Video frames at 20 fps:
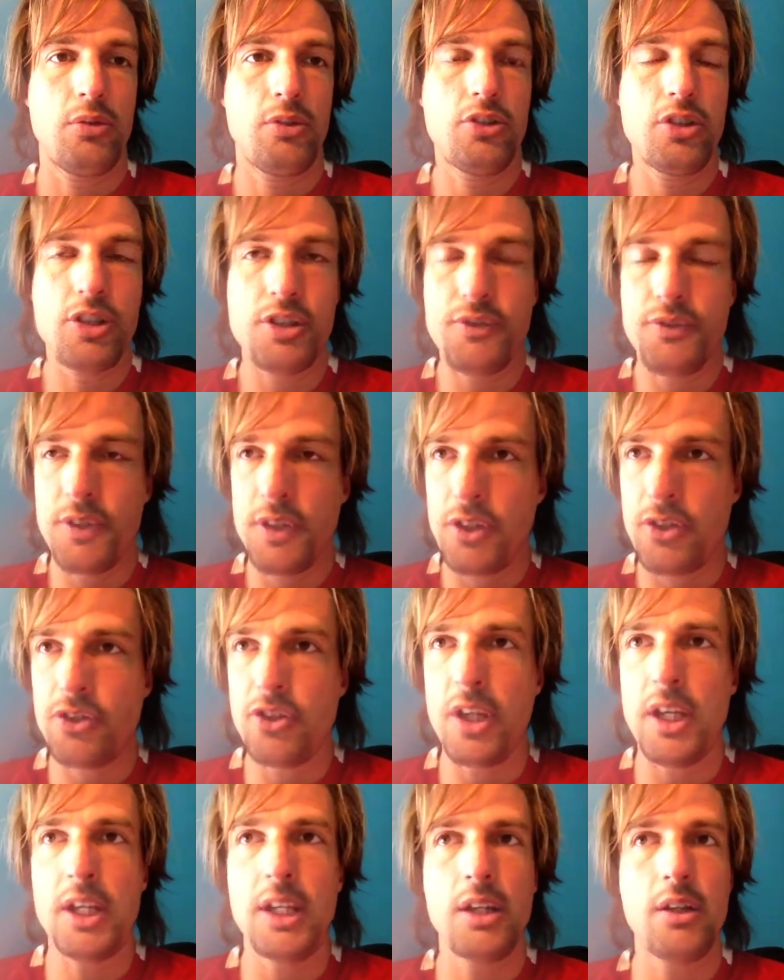just for the
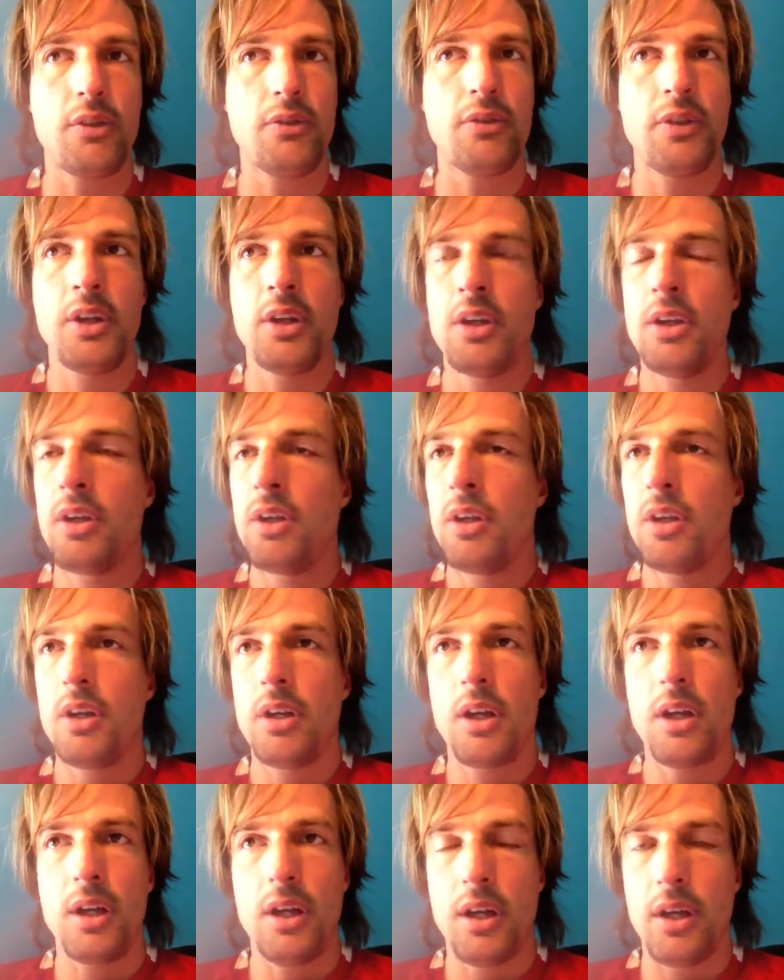sake of
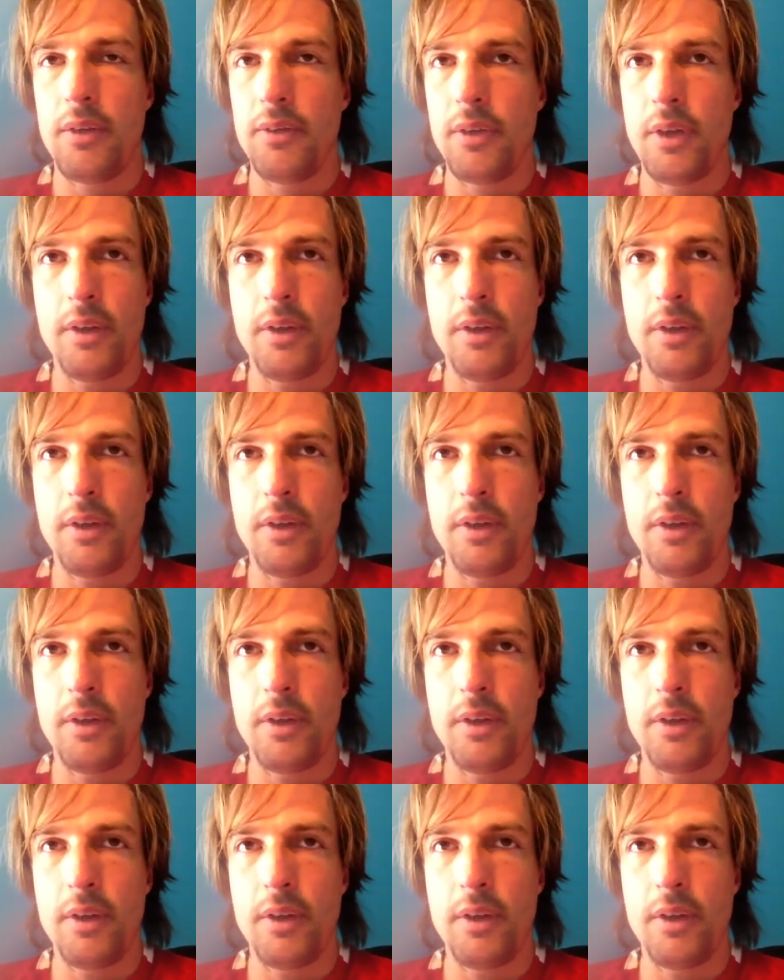uh,